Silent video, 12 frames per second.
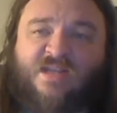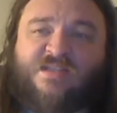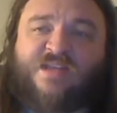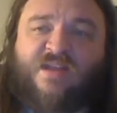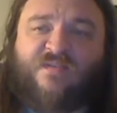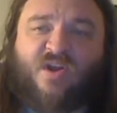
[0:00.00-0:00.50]

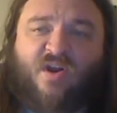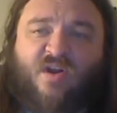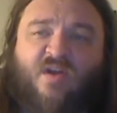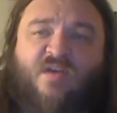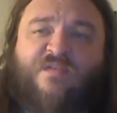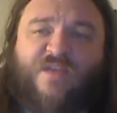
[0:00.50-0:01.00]
to have a
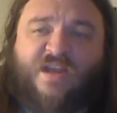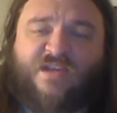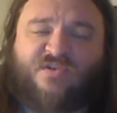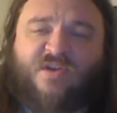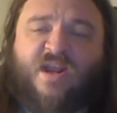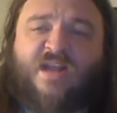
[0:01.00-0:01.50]
card
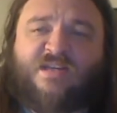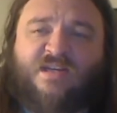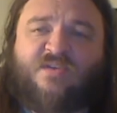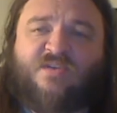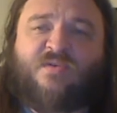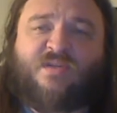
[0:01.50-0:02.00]
fast-tracked
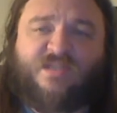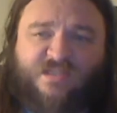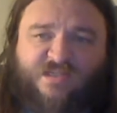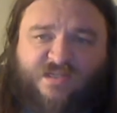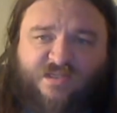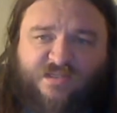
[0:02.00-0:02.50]
into
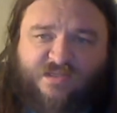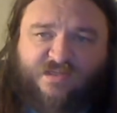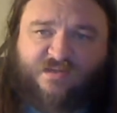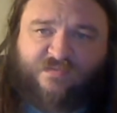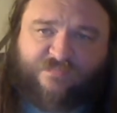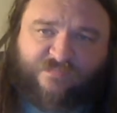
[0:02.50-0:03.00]
existence.
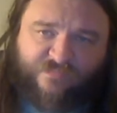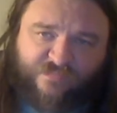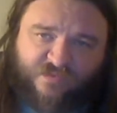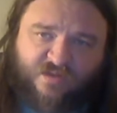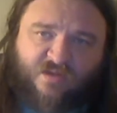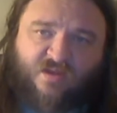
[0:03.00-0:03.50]

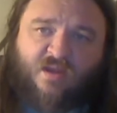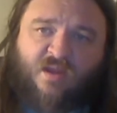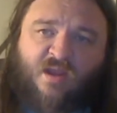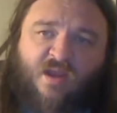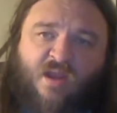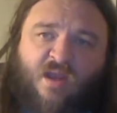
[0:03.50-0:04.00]

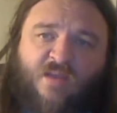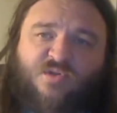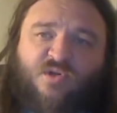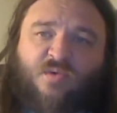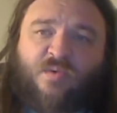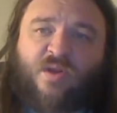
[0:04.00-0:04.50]
I'm
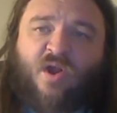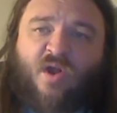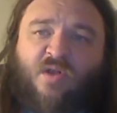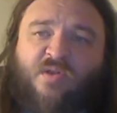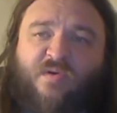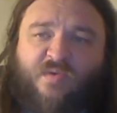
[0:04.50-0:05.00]
sure we
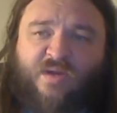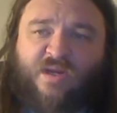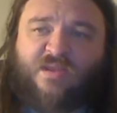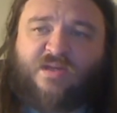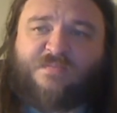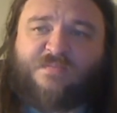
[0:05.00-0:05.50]
all agree
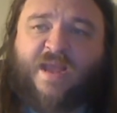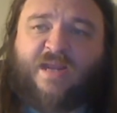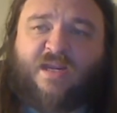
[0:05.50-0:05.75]
that his backing